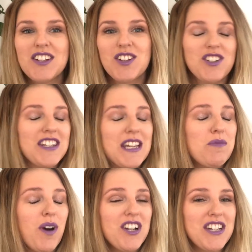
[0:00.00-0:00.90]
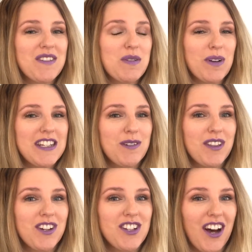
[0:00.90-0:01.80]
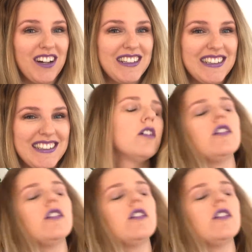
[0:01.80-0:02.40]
So just keep watching if you want to see what those are.